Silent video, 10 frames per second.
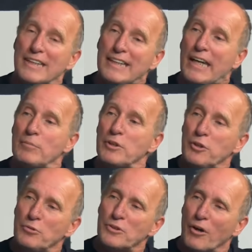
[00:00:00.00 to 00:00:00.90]
he came to
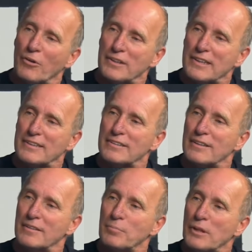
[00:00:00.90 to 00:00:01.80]
Utah to get
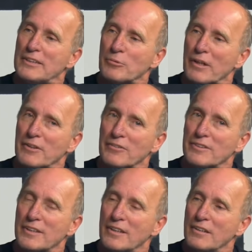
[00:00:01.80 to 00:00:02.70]
the police
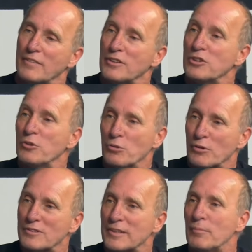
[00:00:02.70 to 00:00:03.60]
records of the 2
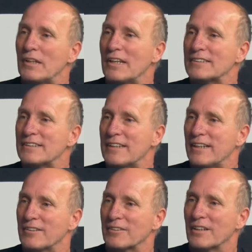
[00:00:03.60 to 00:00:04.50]
girls he molested
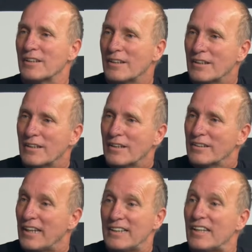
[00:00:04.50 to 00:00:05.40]
here. Huh.
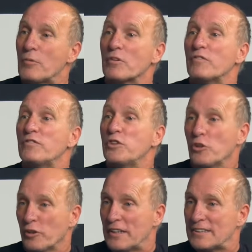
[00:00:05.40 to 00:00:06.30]
They were
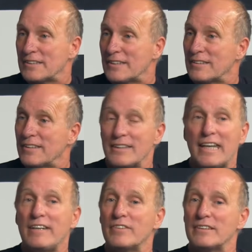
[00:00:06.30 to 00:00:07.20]
furious and
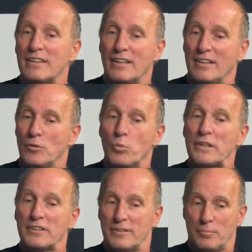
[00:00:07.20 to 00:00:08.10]
they even
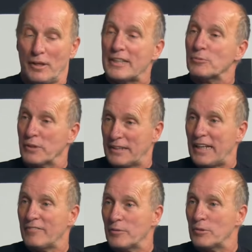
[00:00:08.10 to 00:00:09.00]
went to the place where it
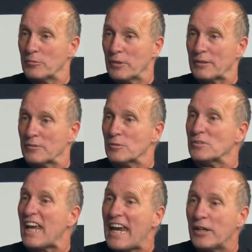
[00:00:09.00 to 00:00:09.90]
came from, public records,
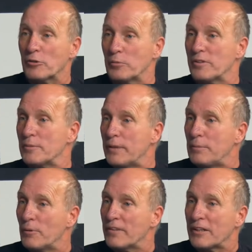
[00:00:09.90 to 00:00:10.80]
was angry with the
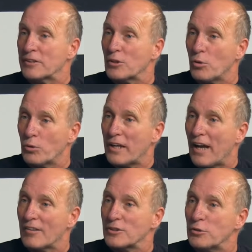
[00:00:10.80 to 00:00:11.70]
people there in the
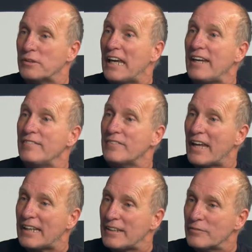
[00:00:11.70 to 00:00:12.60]
courthouse who gave
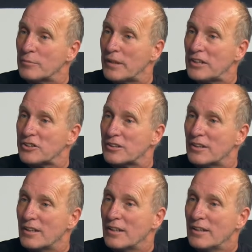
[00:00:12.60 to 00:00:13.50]
that information.
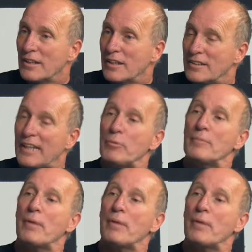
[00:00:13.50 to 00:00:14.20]
Wow. They went